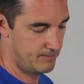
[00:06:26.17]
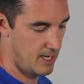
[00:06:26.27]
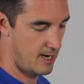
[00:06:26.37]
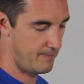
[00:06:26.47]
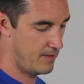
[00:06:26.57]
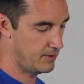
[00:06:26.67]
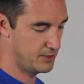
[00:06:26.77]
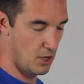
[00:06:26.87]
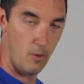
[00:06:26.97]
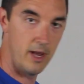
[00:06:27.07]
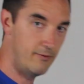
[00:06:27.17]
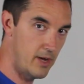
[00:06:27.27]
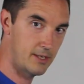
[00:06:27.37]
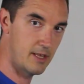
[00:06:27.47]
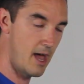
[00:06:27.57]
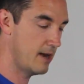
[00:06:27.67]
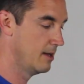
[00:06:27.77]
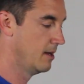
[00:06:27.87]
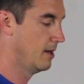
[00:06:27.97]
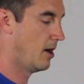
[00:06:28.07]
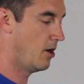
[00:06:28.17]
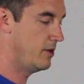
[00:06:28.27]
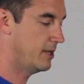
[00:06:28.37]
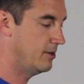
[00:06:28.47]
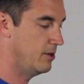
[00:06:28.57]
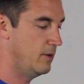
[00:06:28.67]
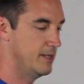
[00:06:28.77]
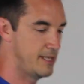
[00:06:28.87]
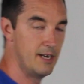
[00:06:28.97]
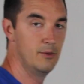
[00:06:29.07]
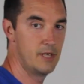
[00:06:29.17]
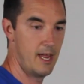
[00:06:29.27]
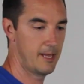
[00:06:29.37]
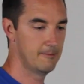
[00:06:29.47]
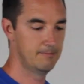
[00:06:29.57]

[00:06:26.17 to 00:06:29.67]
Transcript: Um, and there's no way to fix that. All you can do is get a new tank.